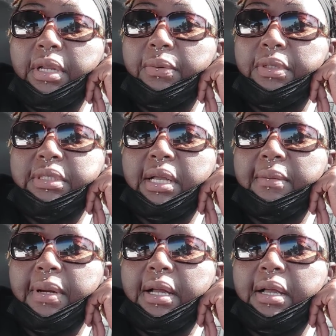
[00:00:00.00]
And one thing
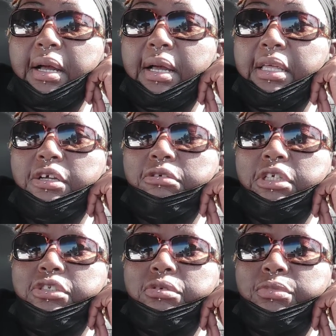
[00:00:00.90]
about God, He gonna
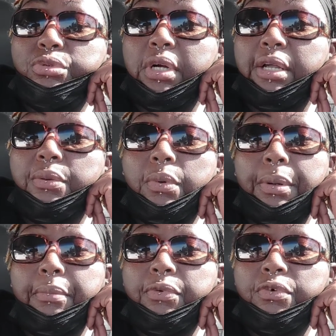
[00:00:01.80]
let you move how you
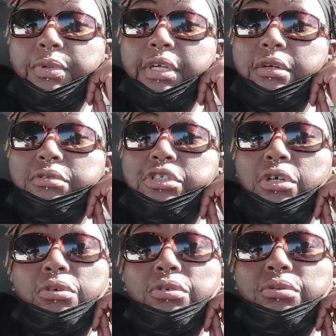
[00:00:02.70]
want to move, but He gonna
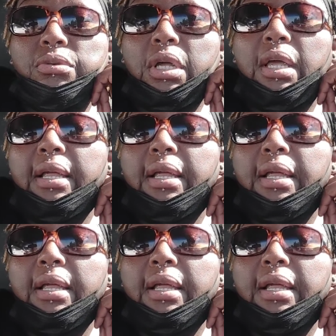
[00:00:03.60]
show you